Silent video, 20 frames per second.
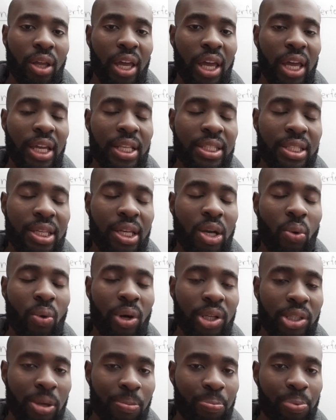it's
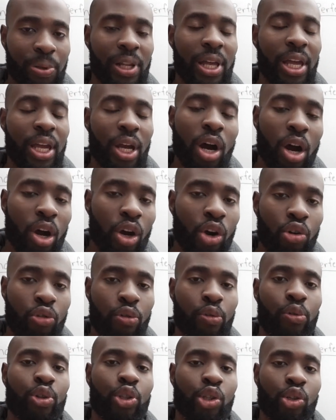going to play a
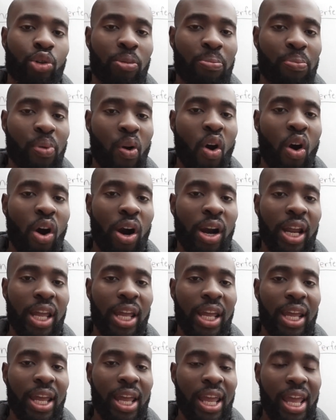crucial part
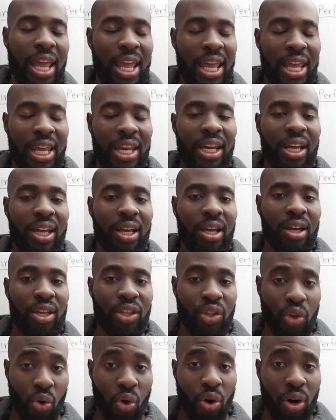in
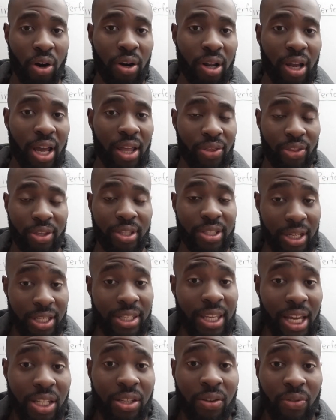the
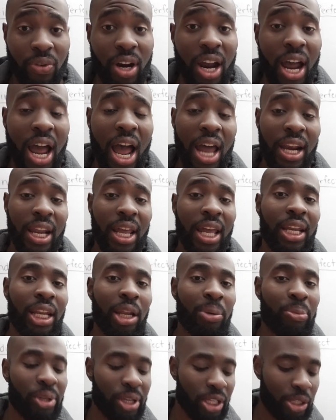success of your ad. And
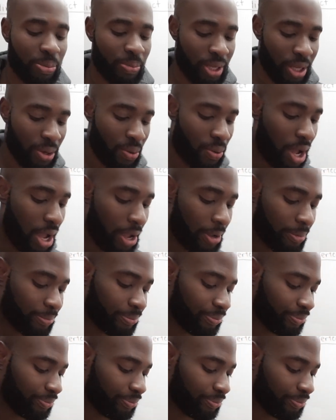let me explain why.